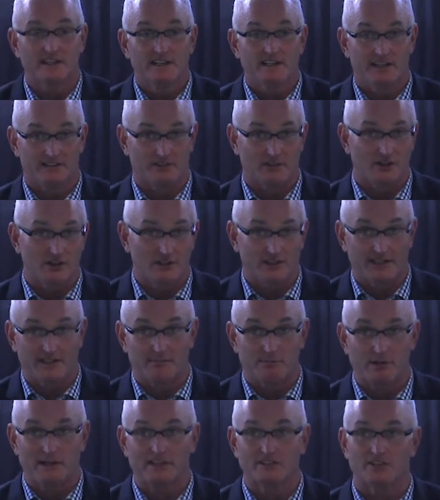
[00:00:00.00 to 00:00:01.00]
at the
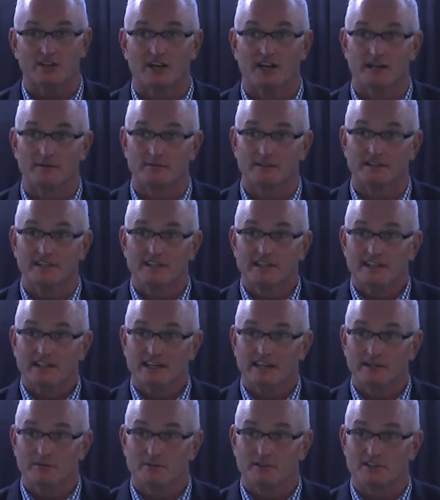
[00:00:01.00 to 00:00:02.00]
holiday break time, and
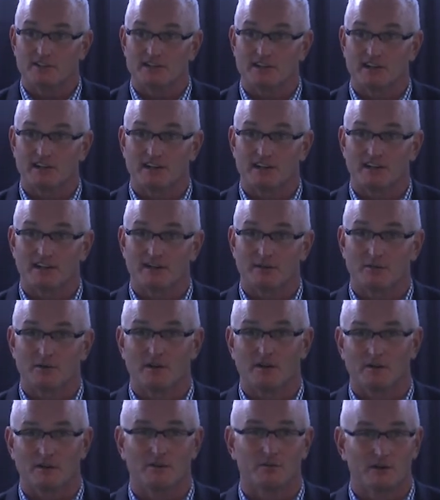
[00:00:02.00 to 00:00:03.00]
it was a
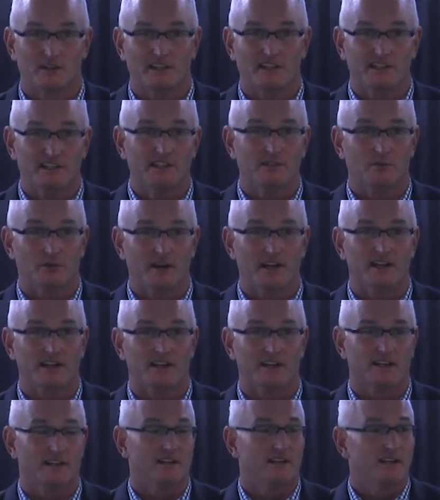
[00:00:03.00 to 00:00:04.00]
really neat way
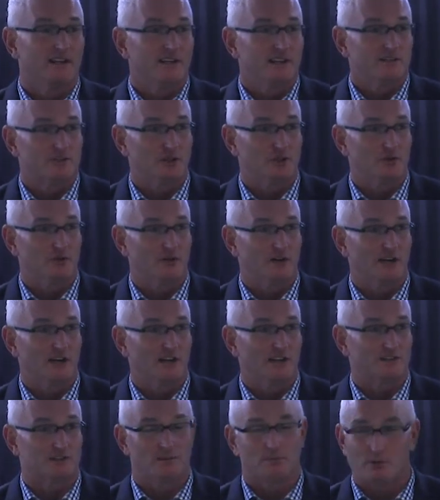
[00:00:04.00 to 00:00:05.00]

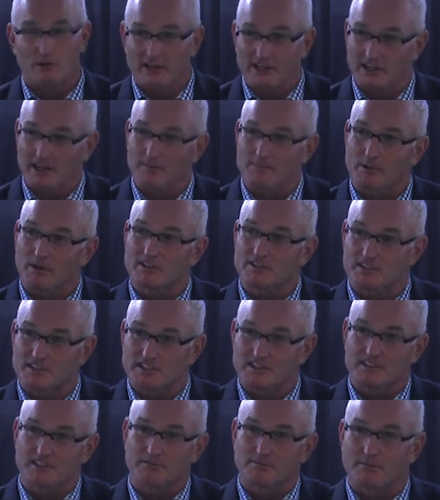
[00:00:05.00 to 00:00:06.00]
to break up our
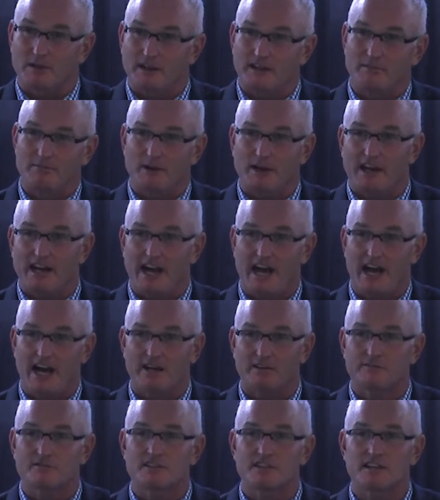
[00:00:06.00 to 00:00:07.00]
season by
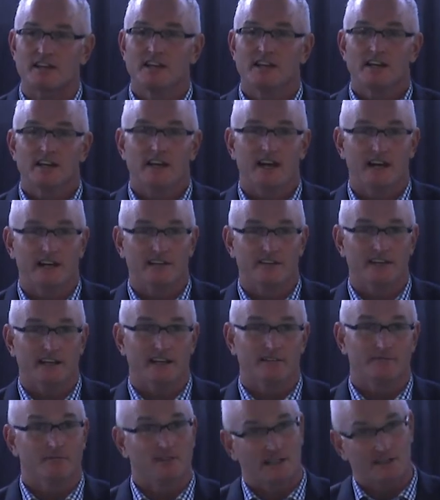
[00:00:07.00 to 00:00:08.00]
halves
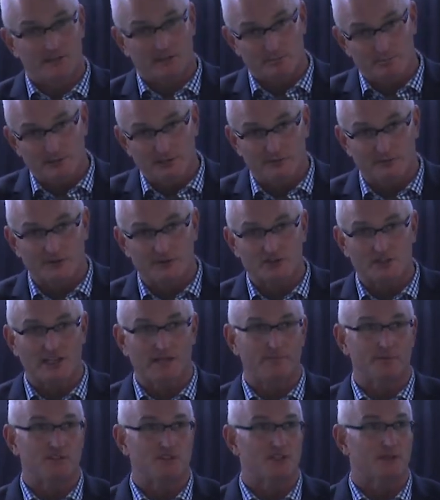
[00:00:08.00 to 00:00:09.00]
and compete for a
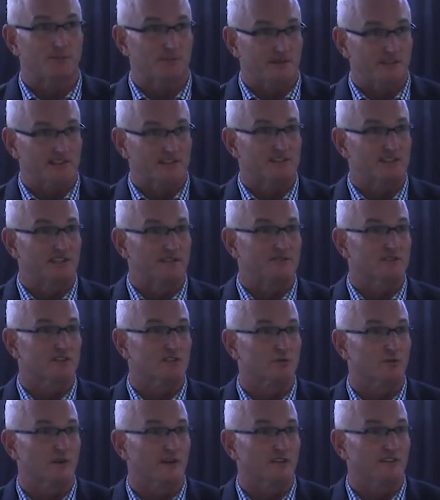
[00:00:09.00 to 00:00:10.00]
championship. And this gives
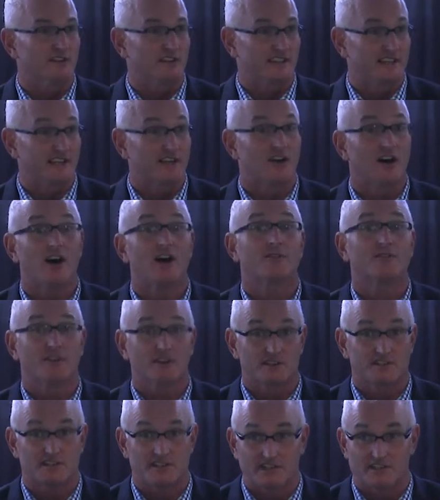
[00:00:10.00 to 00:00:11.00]
us one to kick off
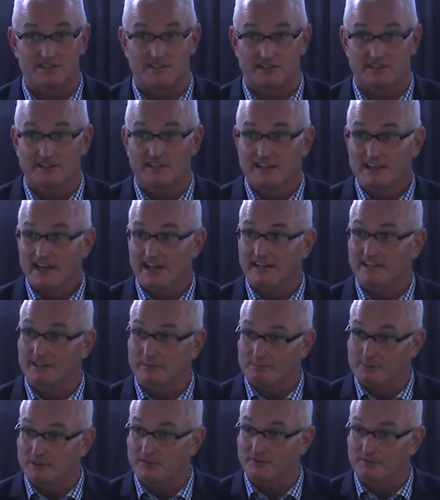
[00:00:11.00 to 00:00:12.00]
our season and
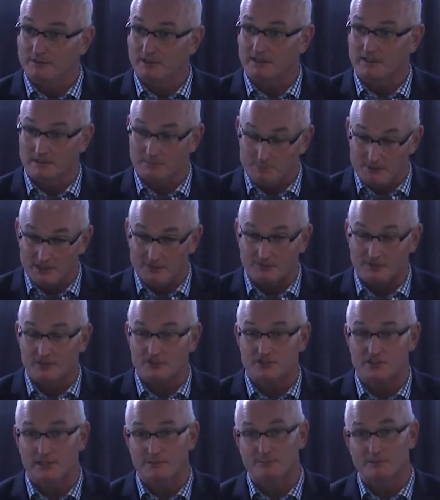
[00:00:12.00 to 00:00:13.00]
compete for
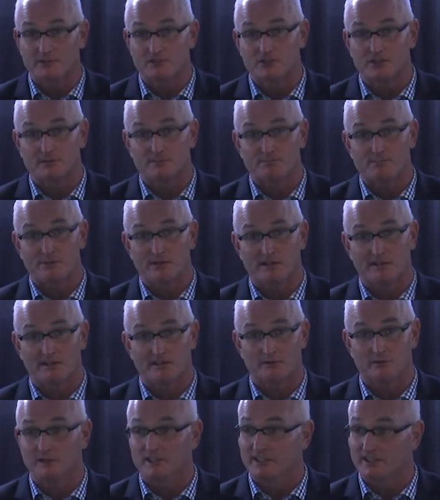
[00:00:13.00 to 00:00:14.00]
a championship
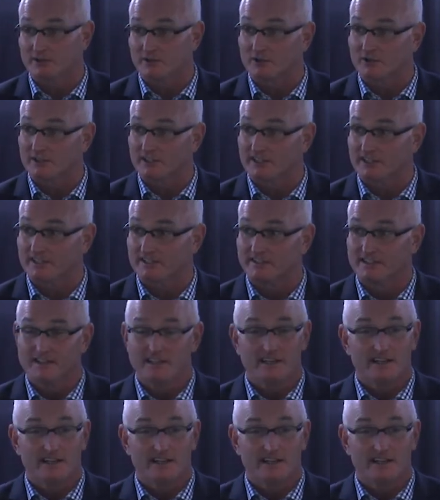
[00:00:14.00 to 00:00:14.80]
really early and